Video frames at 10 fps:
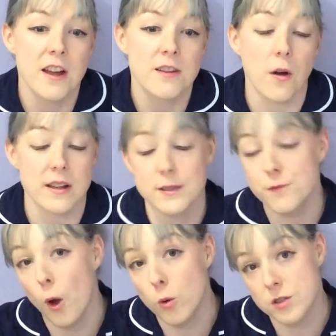nice
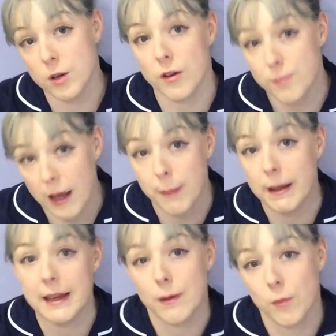photo of
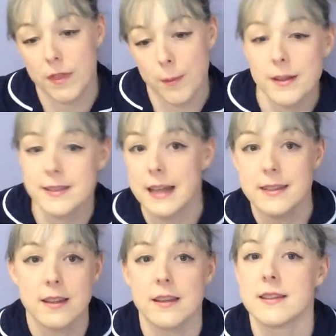baby with the
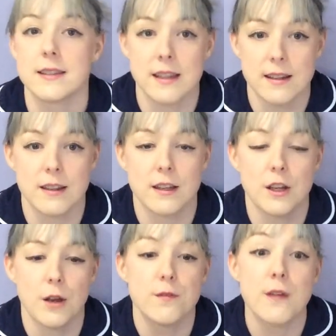placenta that's
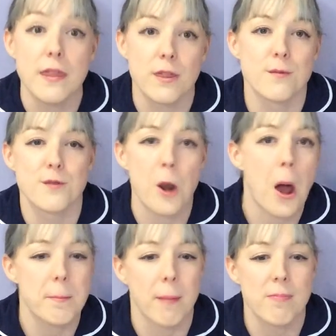fed them for
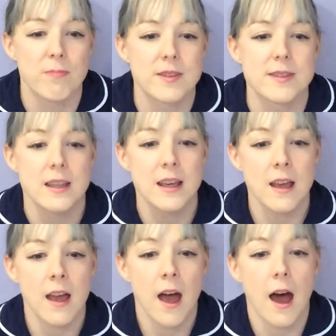9 months.
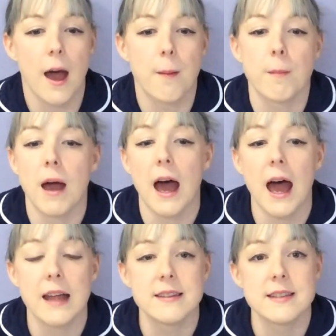
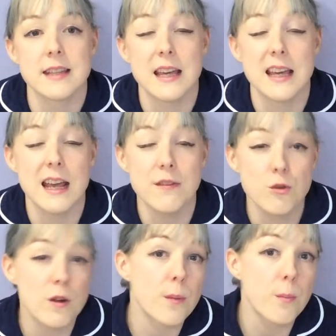And if
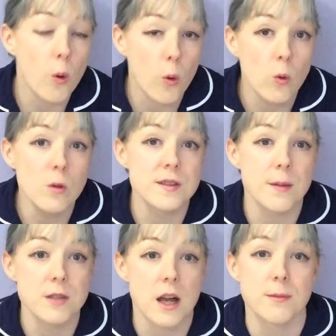you're in the pool,
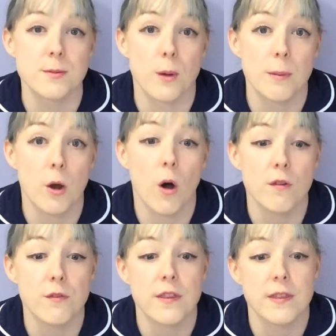sometimes women
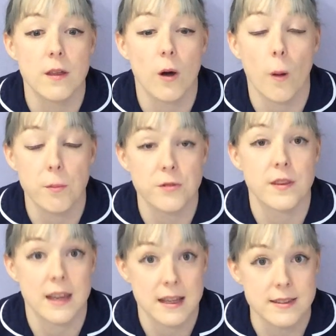opt for
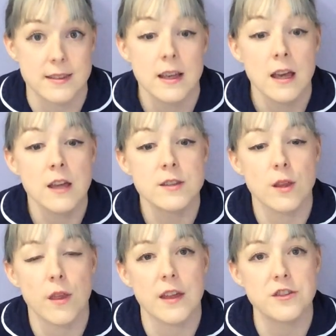this
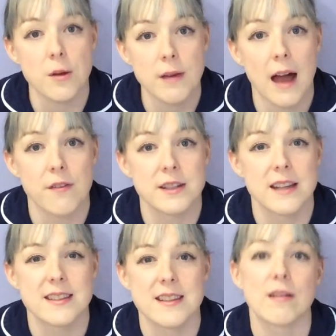so that they don't have to
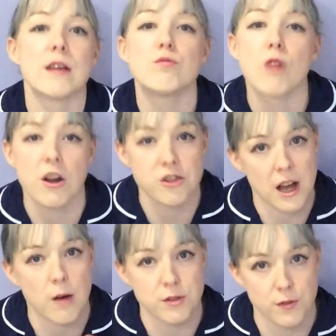necessarily rush
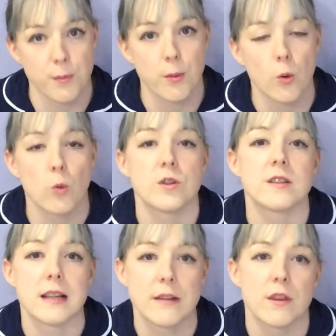out of the pool to
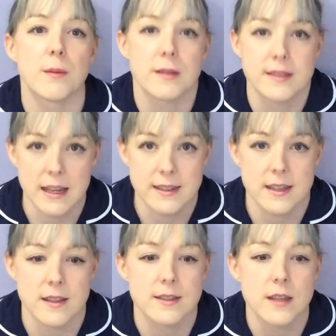deliver the
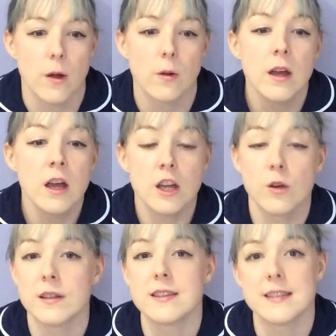placenta. So
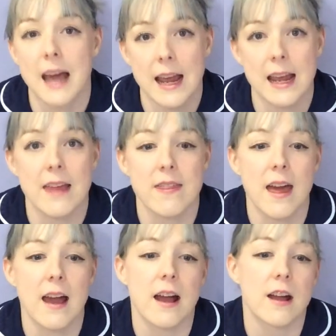you can stay in
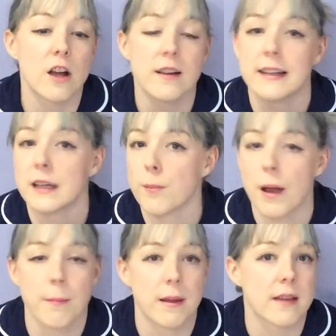there cuddling your
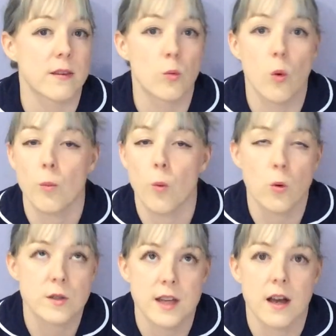baby in the warm
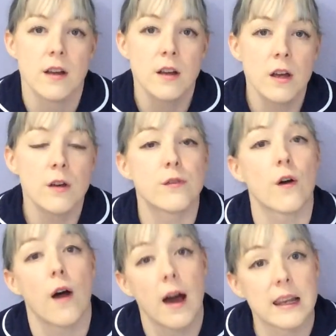water for a